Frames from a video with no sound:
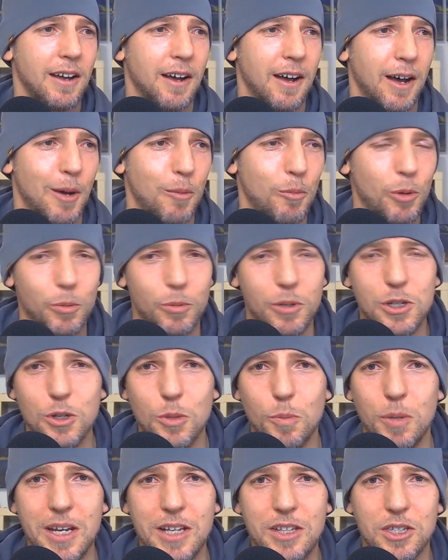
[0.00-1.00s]
When we do
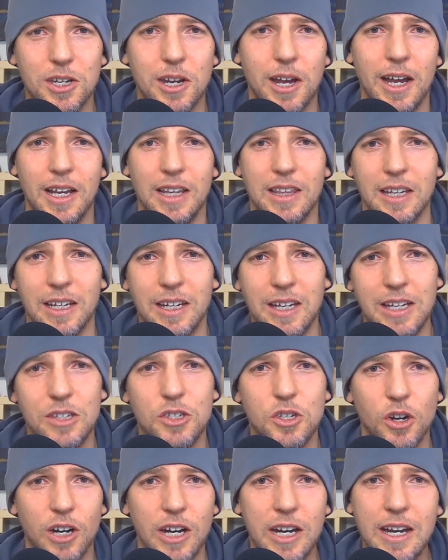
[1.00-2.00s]
pizza night and the kids
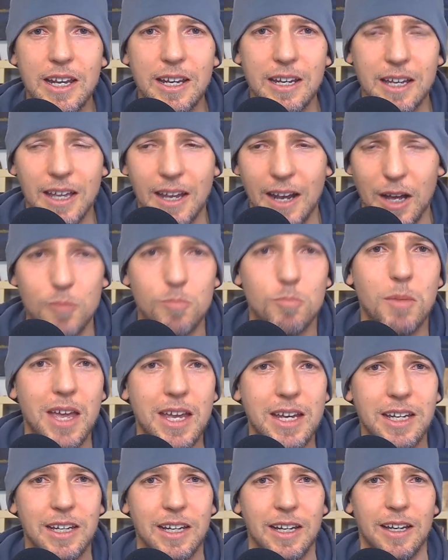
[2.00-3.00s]
are eating it and I'm
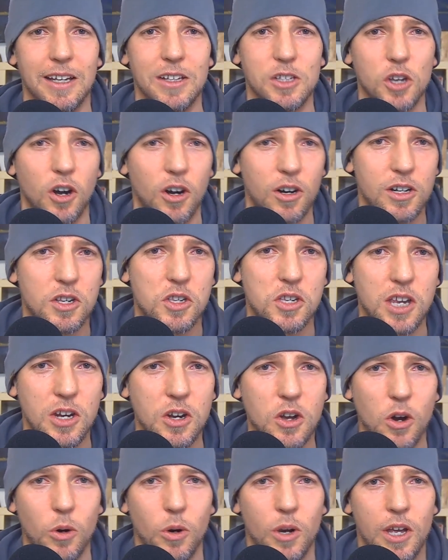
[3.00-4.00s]
making it, it's hard to say
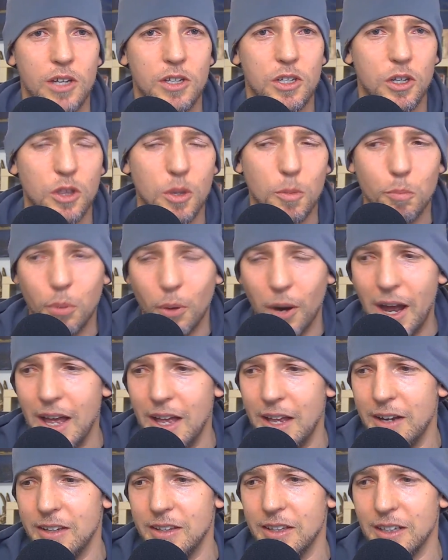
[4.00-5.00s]
no to the bread
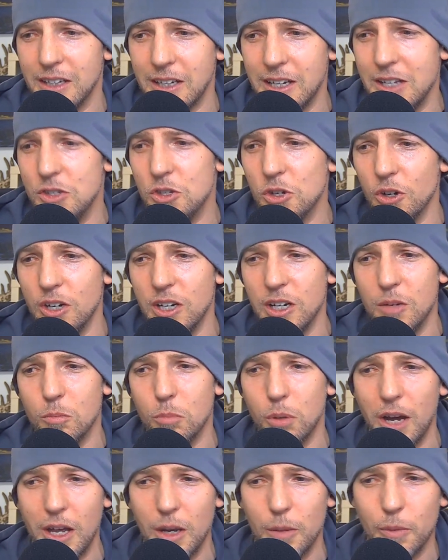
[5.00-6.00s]
and the kids are eating
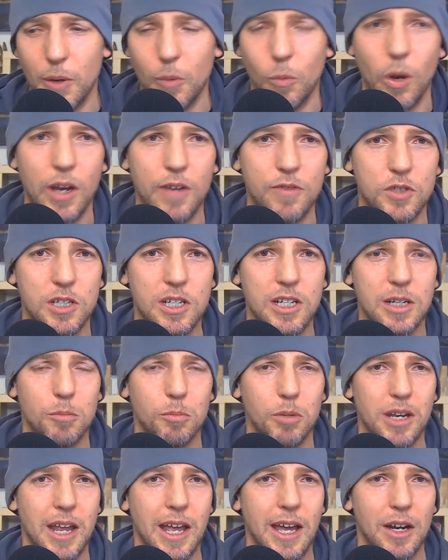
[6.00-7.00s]
bread and my wife's eating
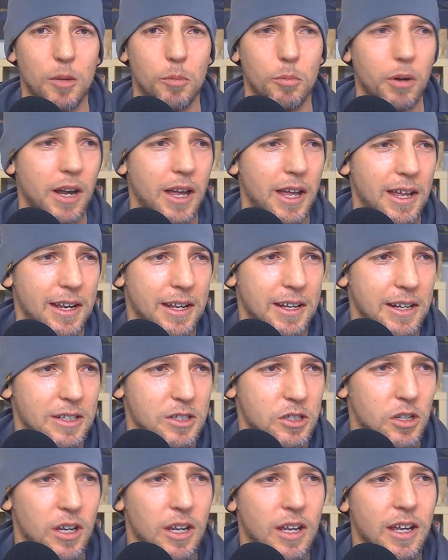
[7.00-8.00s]
banana bread and
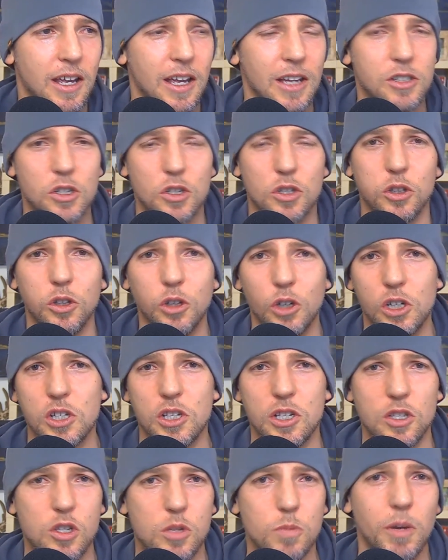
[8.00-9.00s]
it just looks
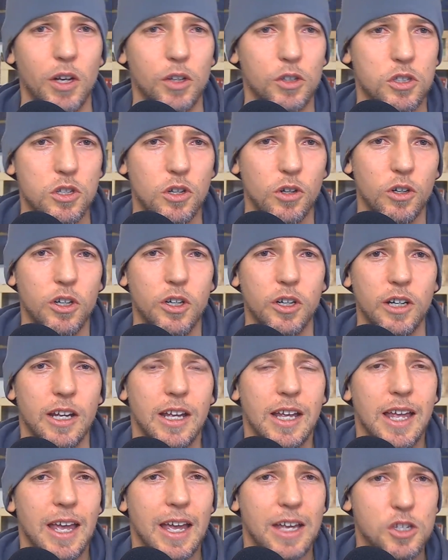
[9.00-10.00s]
and smells so good.
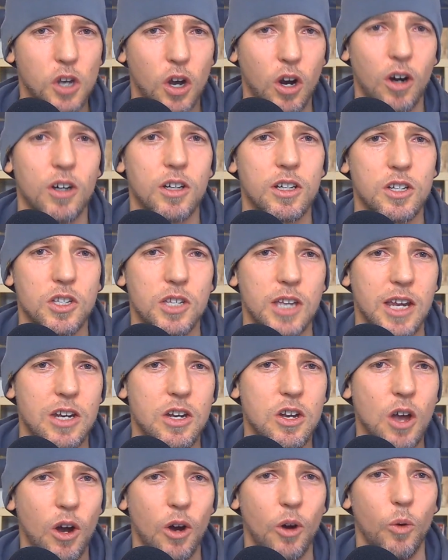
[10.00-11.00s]
It's hard to say
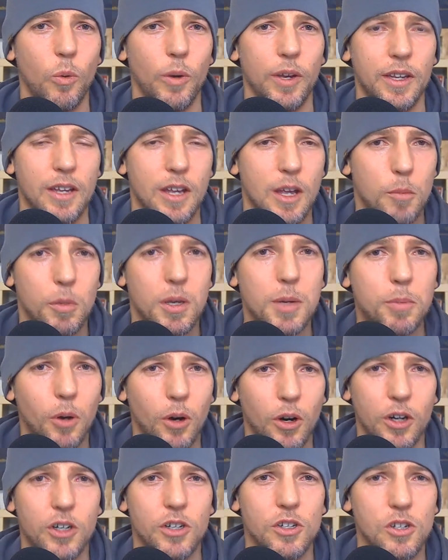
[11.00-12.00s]
no when people
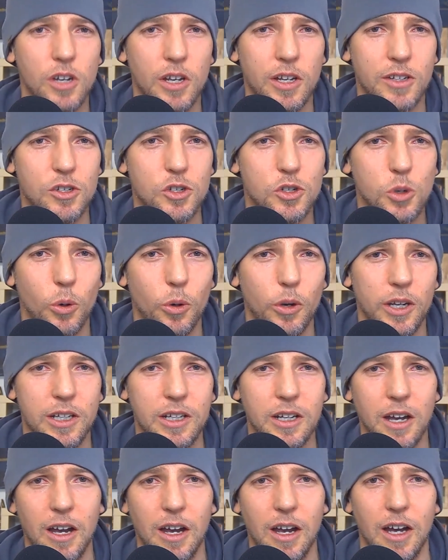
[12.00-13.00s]
are enjoying
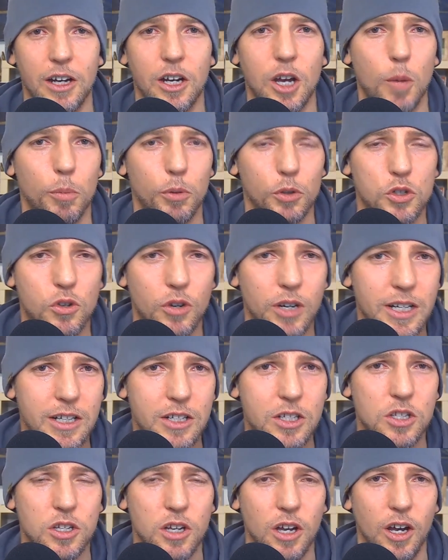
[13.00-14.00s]
a couple
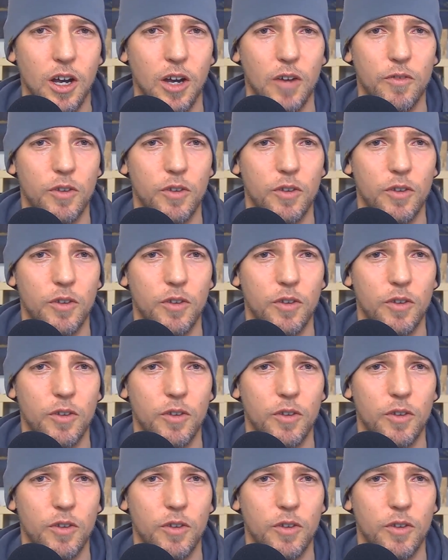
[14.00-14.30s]
drinks of